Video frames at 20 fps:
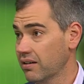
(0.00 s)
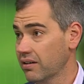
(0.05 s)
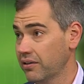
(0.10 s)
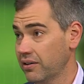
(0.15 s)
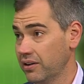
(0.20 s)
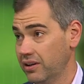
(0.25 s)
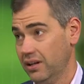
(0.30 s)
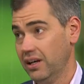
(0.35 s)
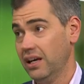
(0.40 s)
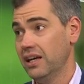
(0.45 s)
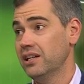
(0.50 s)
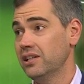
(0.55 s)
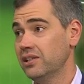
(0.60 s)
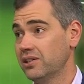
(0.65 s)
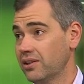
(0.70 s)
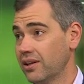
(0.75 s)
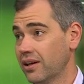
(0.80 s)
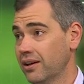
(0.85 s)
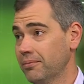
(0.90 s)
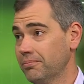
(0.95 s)
I think
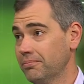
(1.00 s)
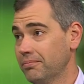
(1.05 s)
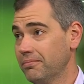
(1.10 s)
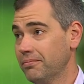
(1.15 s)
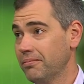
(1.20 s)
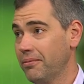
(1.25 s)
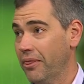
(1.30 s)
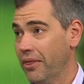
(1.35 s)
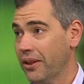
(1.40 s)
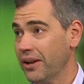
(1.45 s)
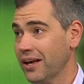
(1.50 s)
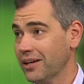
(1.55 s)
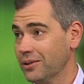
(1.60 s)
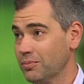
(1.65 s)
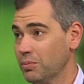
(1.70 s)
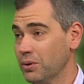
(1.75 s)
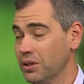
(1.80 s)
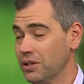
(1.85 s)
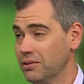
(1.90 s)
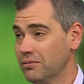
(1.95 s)
he's the
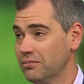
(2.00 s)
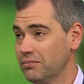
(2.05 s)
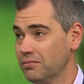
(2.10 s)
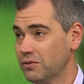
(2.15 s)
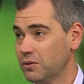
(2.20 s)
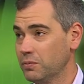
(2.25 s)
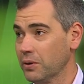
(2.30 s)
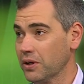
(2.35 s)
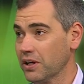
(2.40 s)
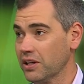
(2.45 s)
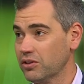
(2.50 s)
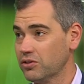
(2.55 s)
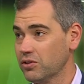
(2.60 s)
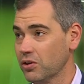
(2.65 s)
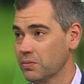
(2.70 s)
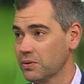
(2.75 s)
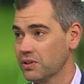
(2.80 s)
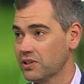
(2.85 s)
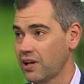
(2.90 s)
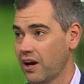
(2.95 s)
next big sprinting
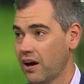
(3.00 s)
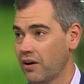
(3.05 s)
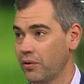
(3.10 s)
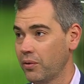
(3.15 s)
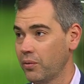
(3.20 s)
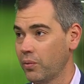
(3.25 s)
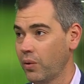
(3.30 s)
superstar.